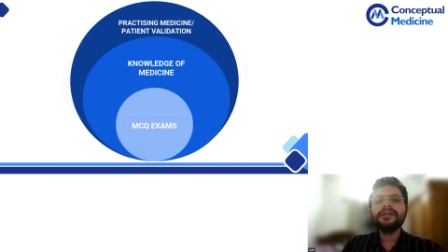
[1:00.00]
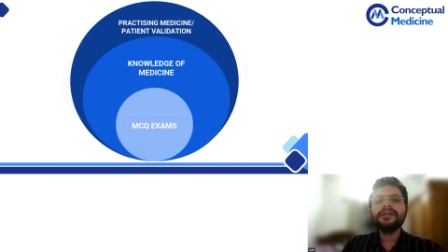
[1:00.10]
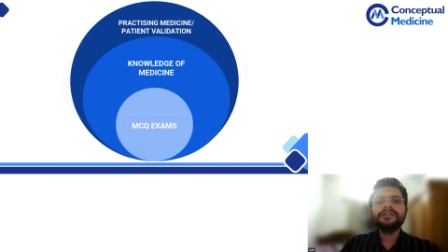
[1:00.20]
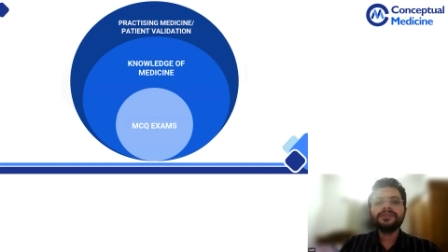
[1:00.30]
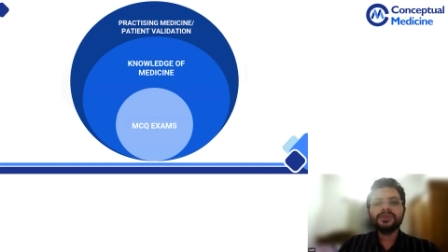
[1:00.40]

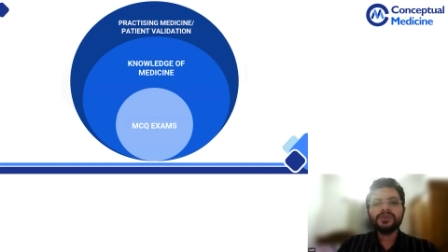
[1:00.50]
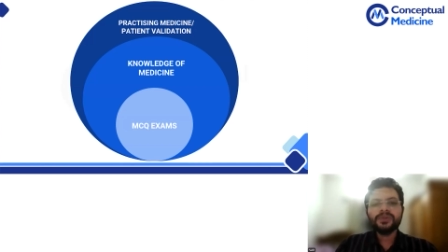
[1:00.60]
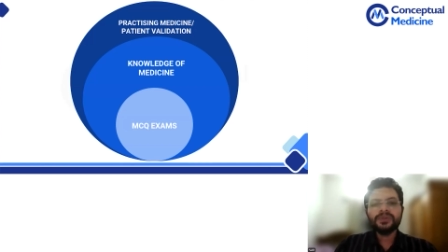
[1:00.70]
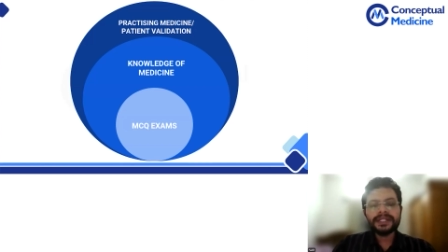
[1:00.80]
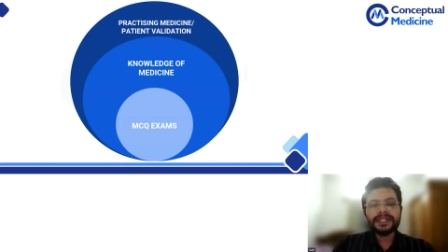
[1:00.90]
So
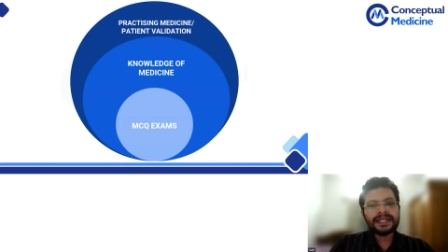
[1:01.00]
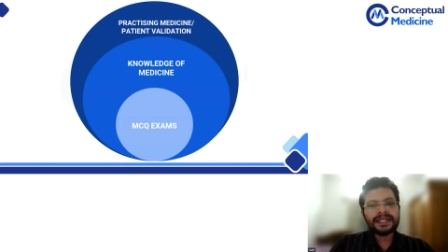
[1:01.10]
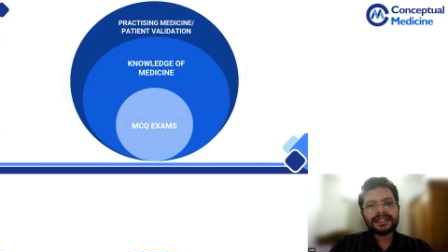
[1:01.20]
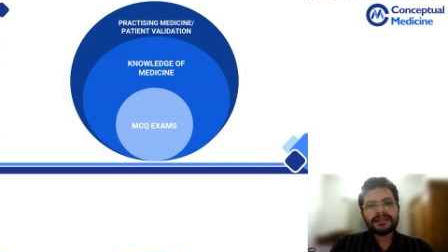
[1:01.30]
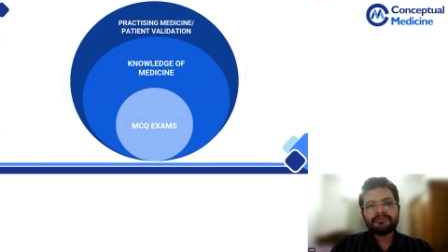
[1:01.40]
this
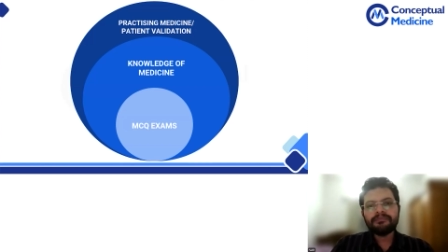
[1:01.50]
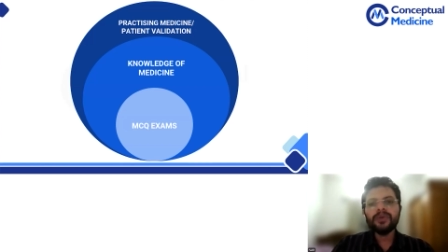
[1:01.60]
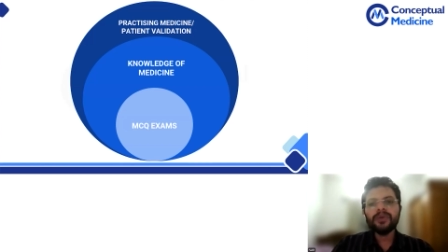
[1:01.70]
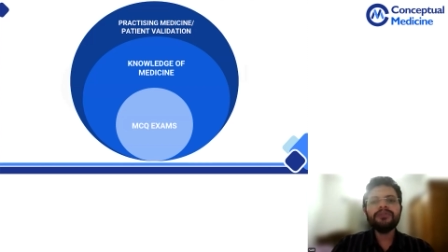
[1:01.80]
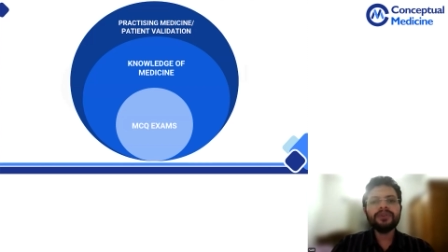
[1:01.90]
is a
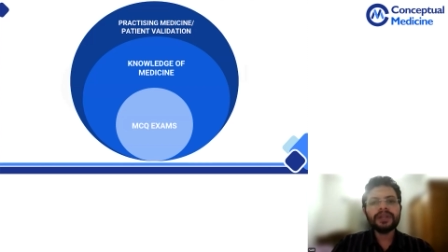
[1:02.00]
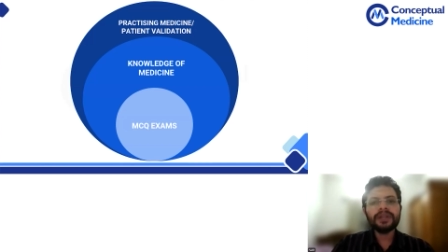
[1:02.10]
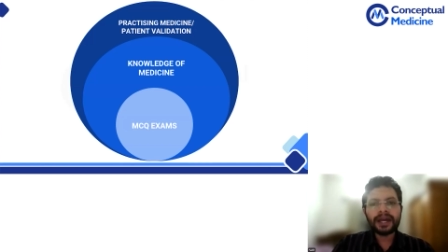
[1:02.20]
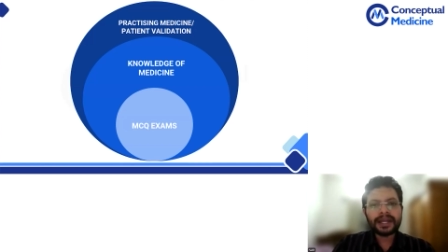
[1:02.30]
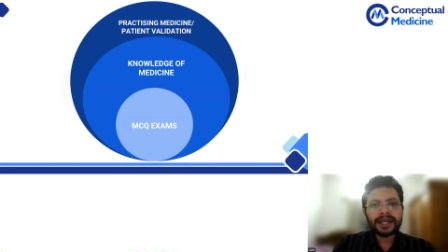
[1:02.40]
beautiful,
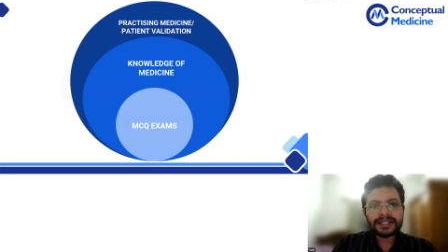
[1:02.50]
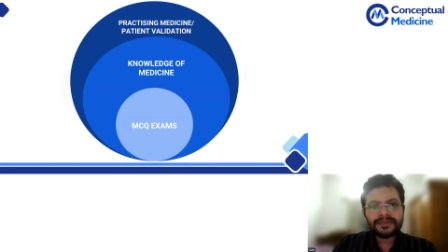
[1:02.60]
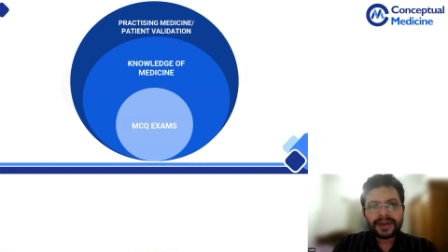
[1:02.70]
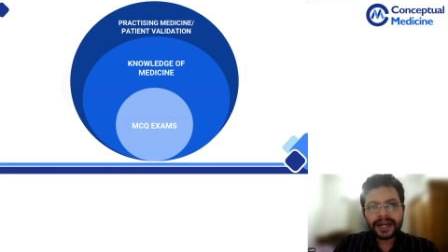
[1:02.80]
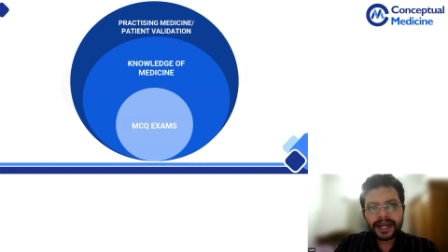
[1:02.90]
I like this
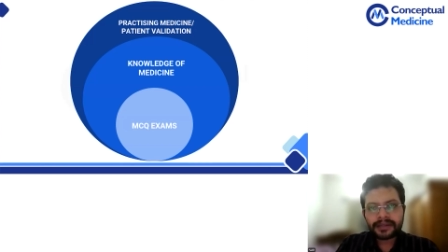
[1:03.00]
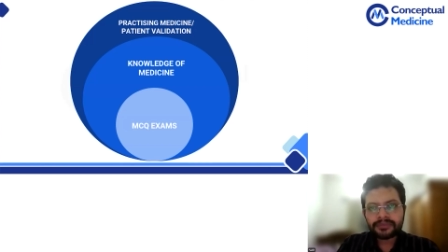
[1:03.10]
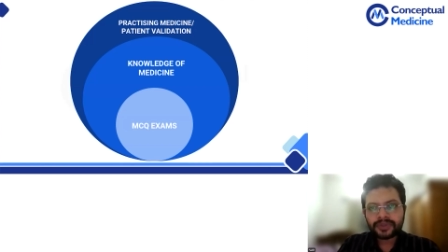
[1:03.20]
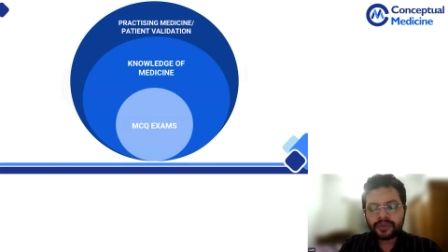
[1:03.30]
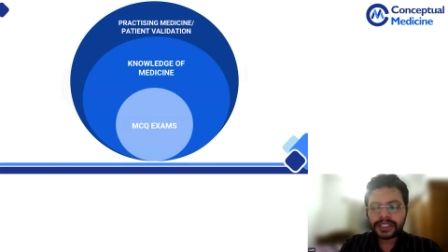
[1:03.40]
Venn diagram
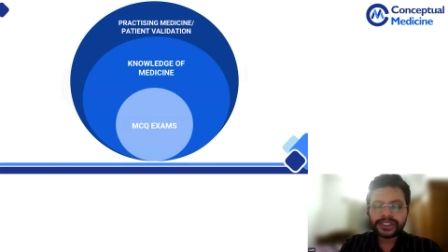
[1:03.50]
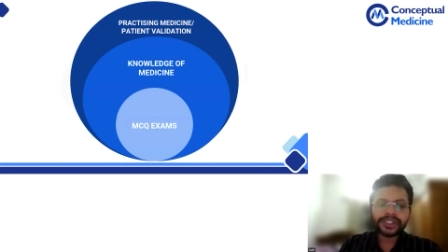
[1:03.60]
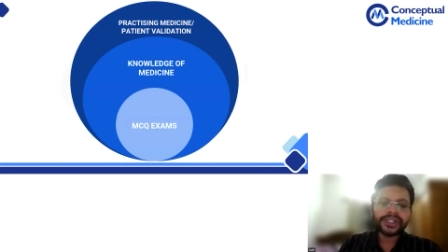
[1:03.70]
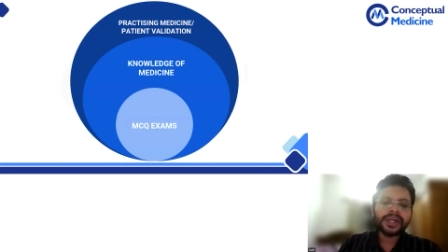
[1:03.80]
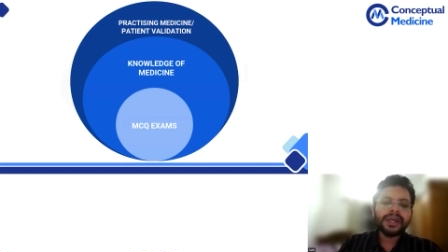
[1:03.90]
too
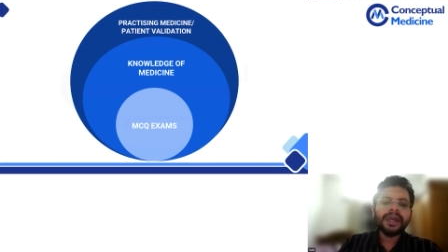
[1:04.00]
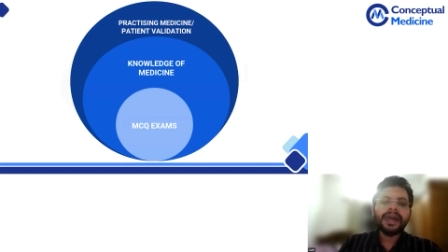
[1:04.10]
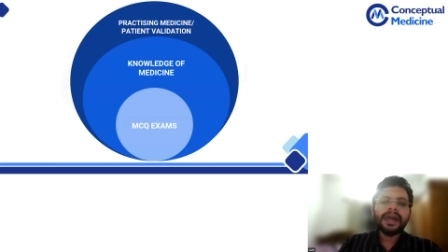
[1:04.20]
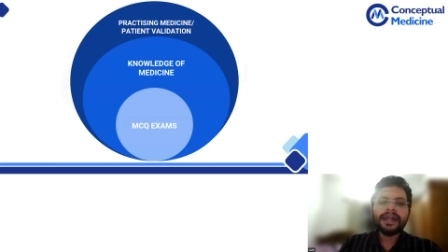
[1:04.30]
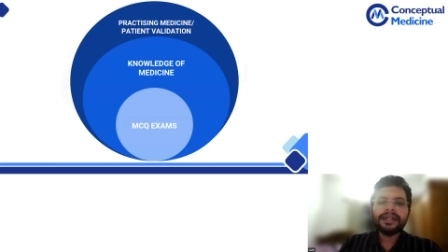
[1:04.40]
much.
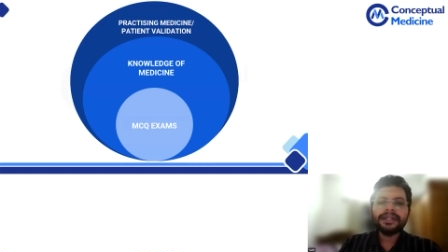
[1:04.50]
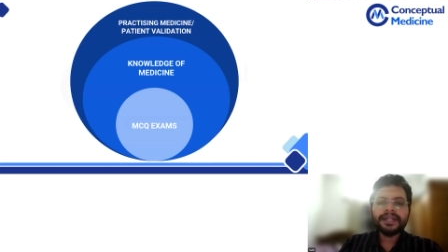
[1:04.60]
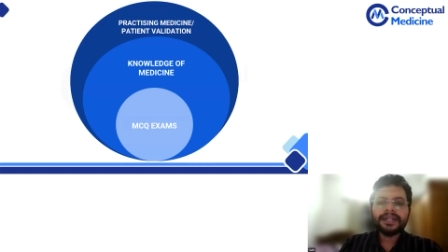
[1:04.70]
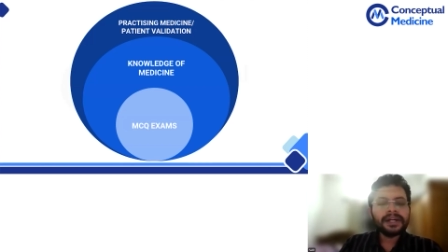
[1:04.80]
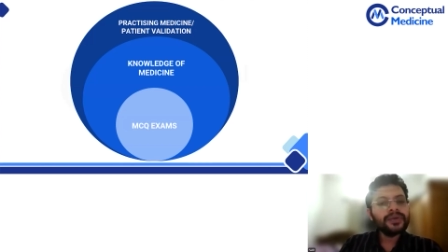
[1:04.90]
And
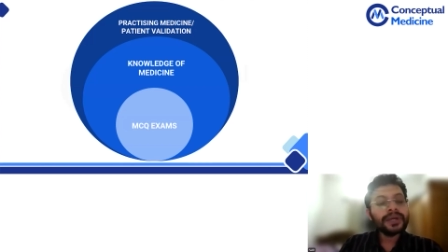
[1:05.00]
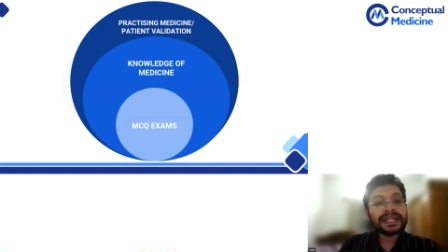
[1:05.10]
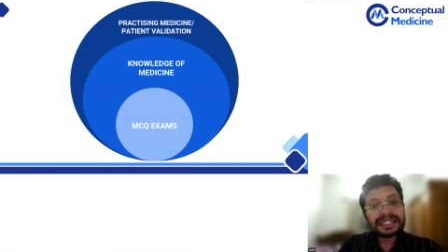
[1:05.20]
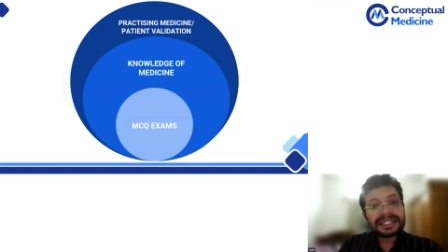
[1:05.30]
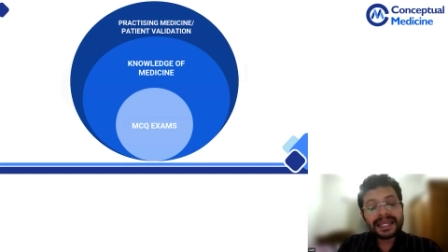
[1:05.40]
here you can
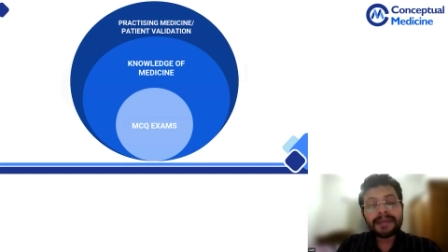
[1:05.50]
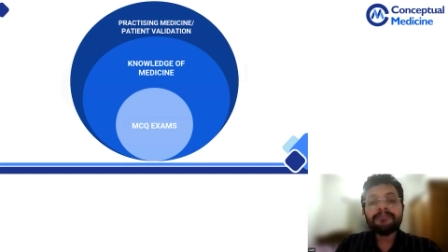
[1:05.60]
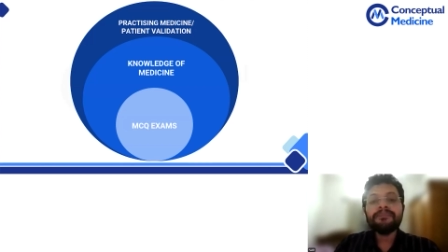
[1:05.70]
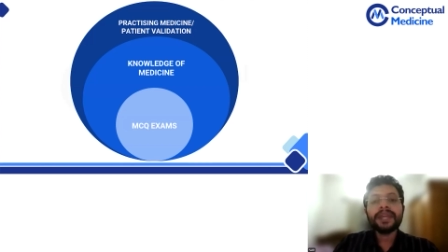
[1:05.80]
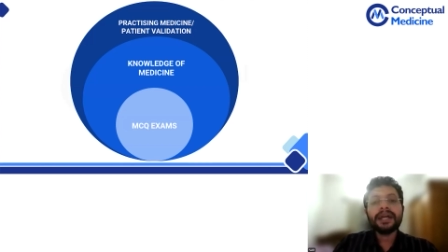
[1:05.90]
see,
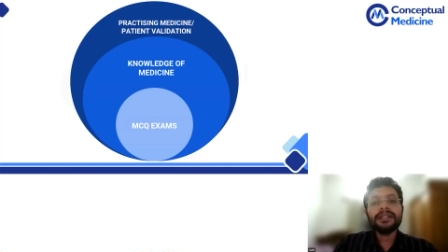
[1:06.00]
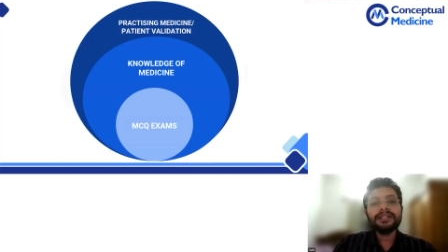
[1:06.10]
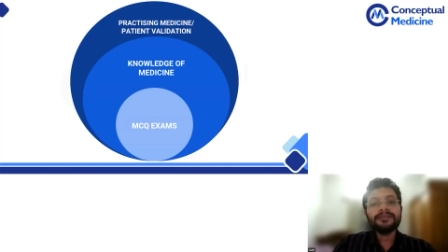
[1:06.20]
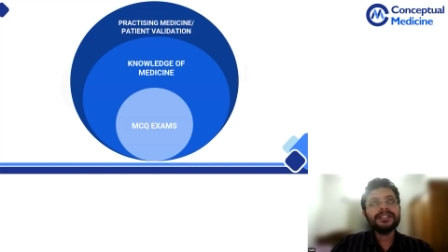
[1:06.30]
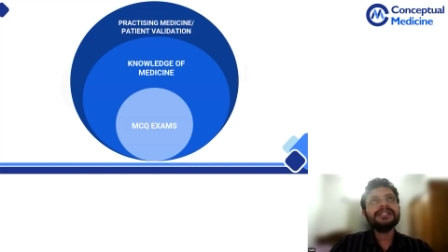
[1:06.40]
and
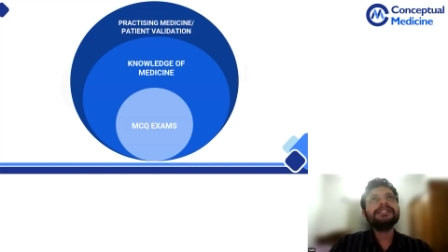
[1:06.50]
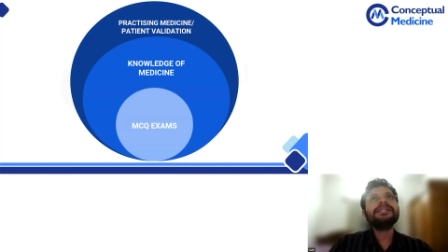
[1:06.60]
this message